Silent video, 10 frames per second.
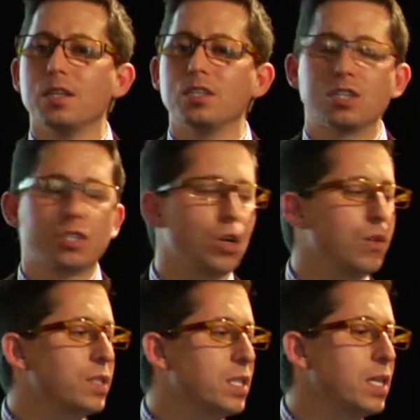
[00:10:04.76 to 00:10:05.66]

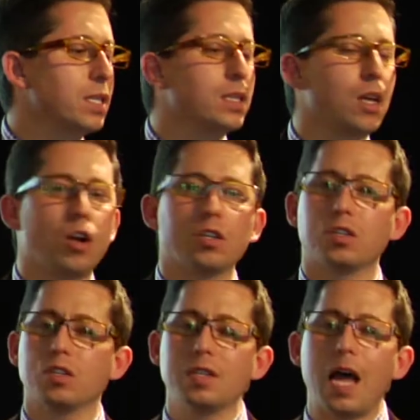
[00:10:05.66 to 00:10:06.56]
services, there are
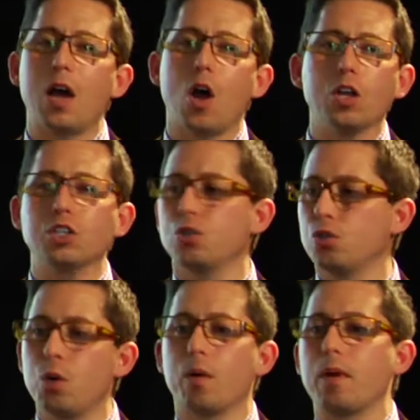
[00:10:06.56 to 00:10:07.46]
not all
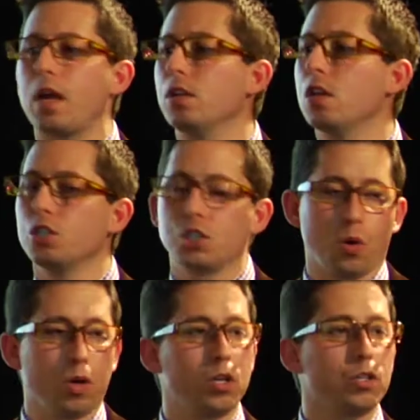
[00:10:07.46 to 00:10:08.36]
URL
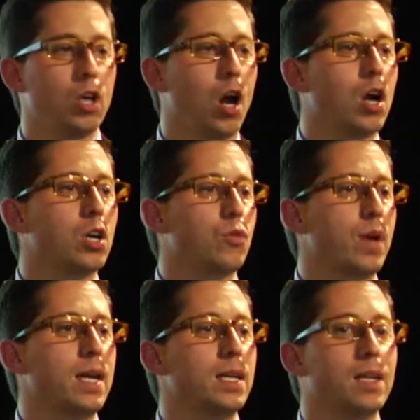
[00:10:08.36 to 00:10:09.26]
shorteners are
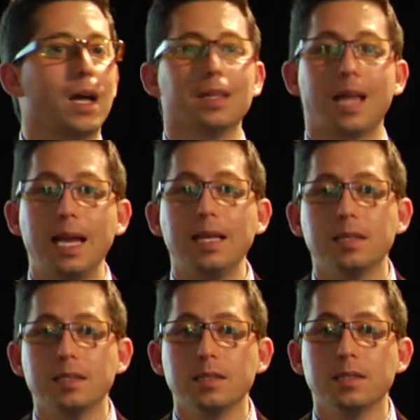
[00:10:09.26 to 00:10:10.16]
created alike.
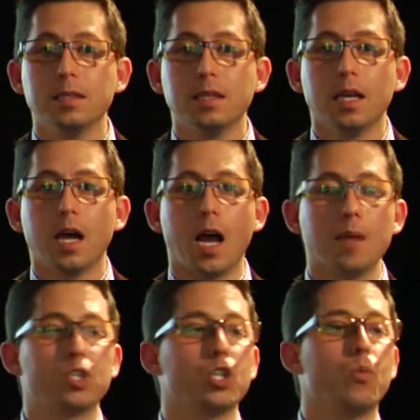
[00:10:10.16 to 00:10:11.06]

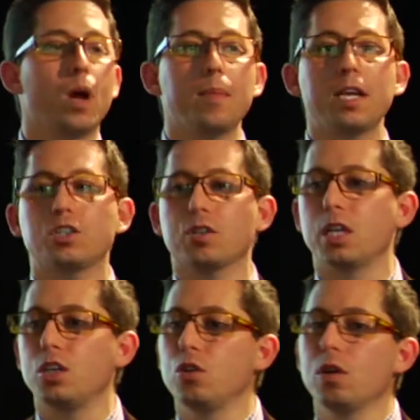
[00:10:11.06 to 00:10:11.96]
So you want to make sure
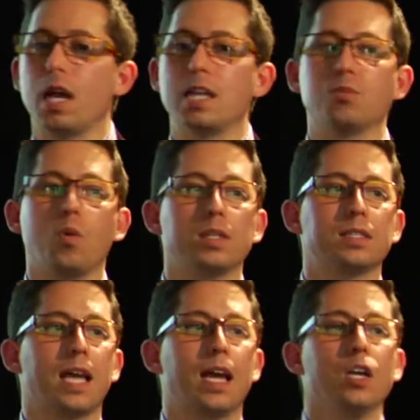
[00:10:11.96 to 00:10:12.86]
that you utilize ones
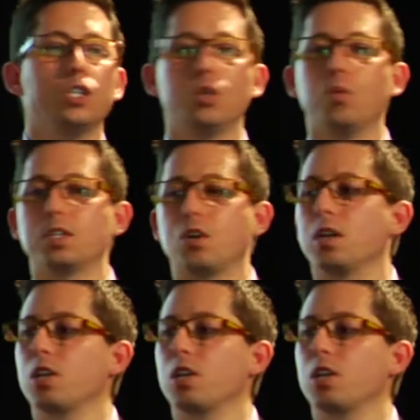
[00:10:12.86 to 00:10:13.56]
that do what's called a